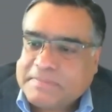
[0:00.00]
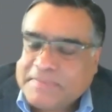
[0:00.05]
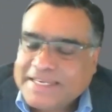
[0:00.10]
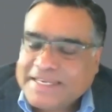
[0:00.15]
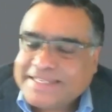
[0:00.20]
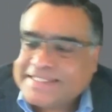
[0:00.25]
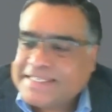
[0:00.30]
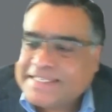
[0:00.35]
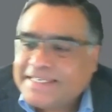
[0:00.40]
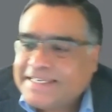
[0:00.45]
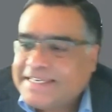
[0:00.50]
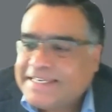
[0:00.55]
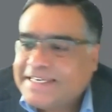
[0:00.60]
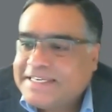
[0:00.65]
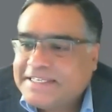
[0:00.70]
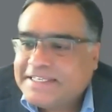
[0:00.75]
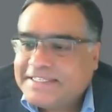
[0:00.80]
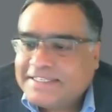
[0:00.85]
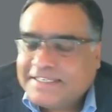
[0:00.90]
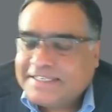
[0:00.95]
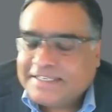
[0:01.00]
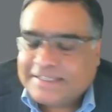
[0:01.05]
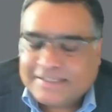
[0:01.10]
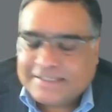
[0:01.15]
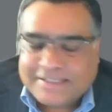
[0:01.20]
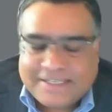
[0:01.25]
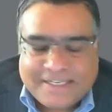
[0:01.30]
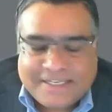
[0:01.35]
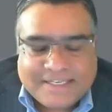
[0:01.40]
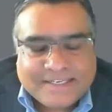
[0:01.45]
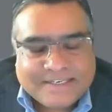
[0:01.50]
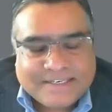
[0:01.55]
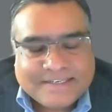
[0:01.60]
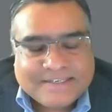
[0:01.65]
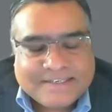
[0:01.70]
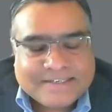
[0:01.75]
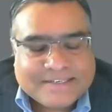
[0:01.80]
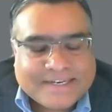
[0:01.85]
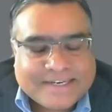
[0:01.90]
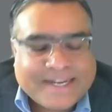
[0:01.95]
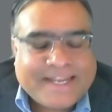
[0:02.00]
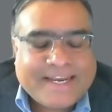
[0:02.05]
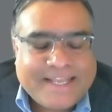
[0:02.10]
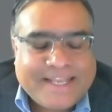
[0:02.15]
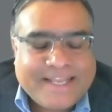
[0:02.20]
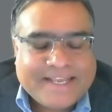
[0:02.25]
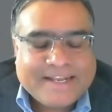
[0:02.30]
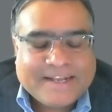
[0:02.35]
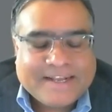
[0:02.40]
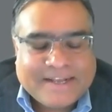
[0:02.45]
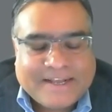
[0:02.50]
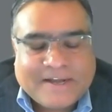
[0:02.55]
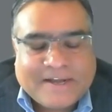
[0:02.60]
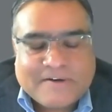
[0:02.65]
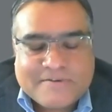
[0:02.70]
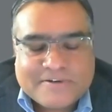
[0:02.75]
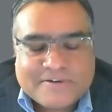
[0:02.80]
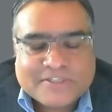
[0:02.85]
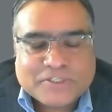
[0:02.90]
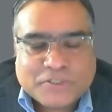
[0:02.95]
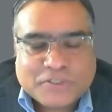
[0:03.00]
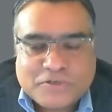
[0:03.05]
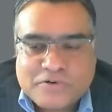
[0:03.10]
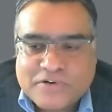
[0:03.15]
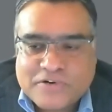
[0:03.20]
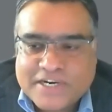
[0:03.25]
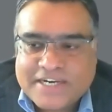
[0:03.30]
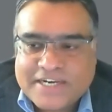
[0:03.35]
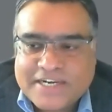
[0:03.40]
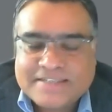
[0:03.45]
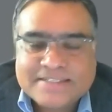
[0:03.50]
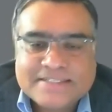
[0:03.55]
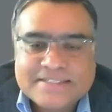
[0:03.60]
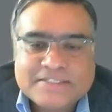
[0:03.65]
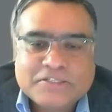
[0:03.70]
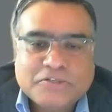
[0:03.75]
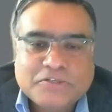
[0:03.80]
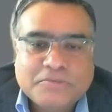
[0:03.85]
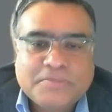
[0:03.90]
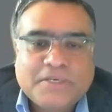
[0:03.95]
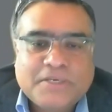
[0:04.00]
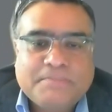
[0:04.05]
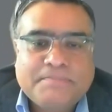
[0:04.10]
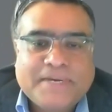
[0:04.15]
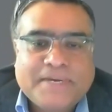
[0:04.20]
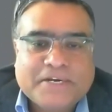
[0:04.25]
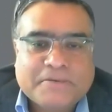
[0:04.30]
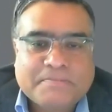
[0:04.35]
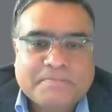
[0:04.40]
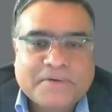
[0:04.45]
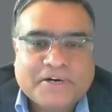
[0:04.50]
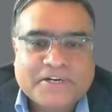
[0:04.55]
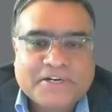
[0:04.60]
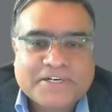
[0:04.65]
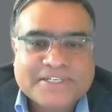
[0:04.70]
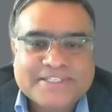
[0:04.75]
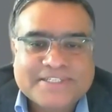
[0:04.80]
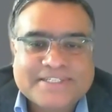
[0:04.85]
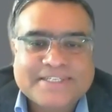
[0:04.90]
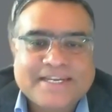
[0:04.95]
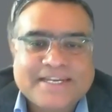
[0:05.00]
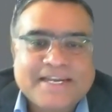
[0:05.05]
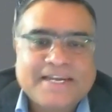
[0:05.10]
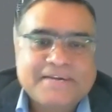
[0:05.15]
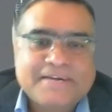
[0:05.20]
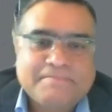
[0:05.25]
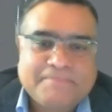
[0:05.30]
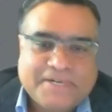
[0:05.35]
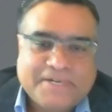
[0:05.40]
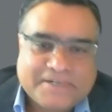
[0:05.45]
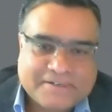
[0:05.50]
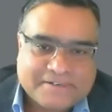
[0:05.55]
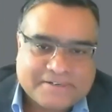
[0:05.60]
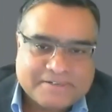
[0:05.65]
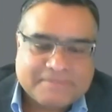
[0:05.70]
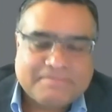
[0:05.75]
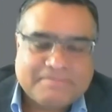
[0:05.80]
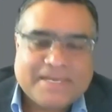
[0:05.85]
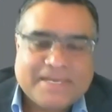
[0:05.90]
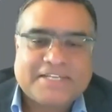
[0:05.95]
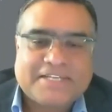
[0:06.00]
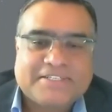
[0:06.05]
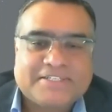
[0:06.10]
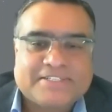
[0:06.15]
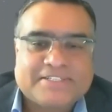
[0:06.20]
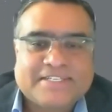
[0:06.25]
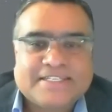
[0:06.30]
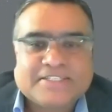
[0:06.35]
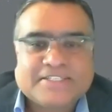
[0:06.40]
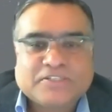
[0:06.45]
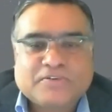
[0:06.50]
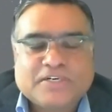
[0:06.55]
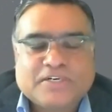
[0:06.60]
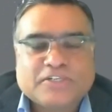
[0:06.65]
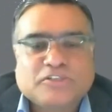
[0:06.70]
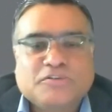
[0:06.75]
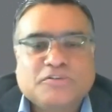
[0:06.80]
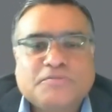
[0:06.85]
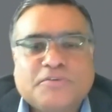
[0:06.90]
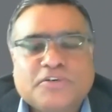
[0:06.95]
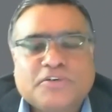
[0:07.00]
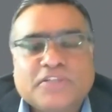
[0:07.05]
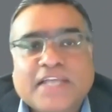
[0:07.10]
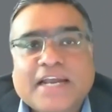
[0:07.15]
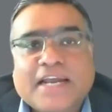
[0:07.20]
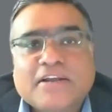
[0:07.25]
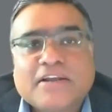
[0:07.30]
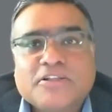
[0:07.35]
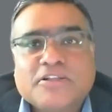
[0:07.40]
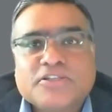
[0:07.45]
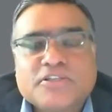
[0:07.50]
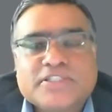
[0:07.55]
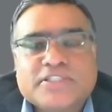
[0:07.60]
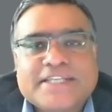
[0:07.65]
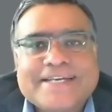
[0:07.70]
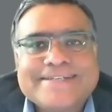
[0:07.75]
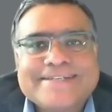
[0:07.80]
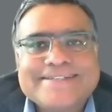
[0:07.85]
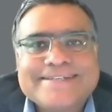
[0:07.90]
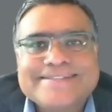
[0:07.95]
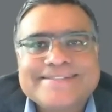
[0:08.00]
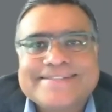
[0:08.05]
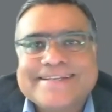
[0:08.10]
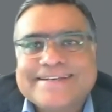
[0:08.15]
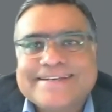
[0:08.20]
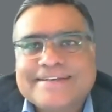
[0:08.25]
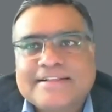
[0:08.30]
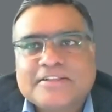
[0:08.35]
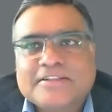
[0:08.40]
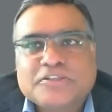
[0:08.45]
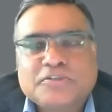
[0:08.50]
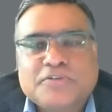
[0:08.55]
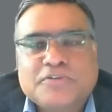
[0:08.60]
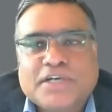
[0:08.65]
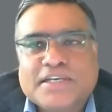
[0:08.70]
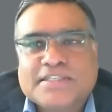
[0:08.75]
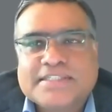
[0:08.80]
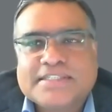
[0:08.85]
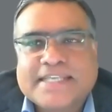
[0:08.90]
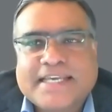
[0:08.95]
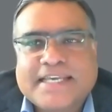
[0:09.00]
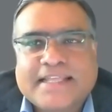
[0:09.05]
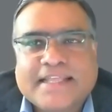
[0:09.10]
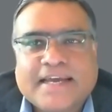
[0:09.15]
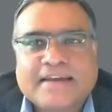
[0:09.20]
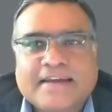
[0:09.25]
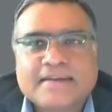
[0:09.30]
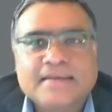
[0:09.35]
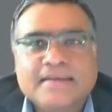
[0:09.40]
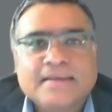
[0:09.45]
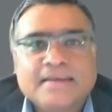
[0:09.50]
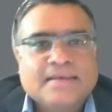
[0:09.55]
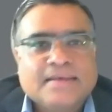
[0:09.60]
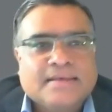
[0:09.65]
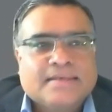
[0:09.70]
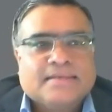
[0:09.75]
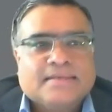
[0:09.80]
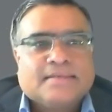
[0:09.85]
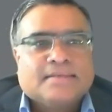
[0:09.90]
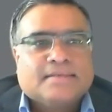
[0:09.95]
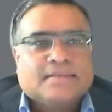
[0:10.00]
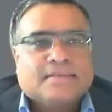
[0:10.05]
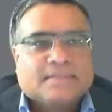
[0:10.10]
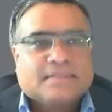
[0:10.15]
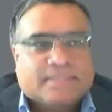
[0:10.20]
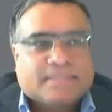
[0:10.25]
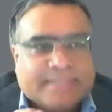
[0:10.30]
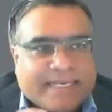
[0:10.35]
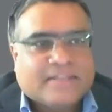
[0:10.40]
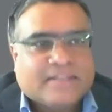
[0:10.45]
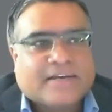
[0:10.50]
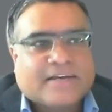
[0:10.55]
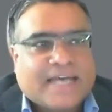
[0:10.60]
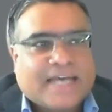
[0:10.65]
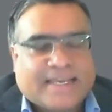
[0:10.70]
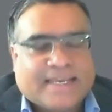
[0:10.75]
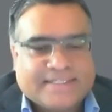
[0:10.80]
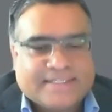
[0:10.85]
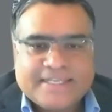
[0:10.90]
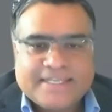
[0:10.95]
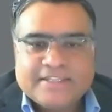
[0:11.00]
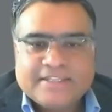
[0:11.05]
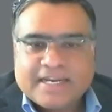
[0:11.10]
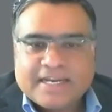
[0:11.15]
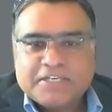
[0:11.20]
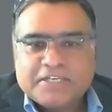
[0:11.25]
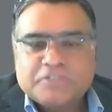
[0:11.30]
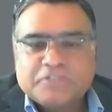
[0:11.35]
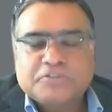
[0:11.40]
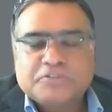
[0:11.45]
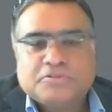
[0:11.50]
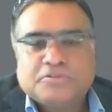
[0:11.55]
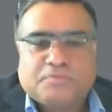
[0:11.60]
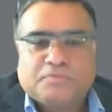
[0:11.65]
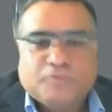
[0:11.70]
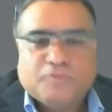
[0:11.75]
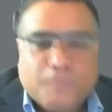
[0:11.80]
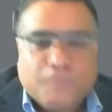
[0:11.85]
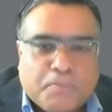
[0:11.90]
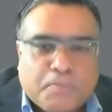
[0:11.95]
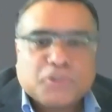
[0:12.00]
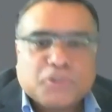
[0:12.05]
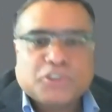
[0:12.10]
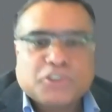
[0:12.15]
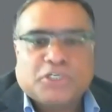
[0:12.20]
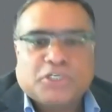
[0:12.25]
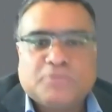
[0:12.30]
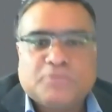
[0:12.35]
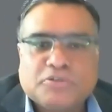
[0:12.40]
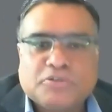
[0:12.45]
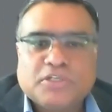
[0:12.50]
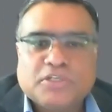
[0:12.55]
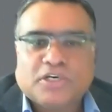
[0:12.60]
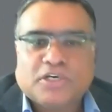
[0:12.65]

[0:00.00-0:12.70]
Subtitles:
busy in training our students to be better products and better managers and so on and so forth. That also sends a signal to us saying that send the guy to push him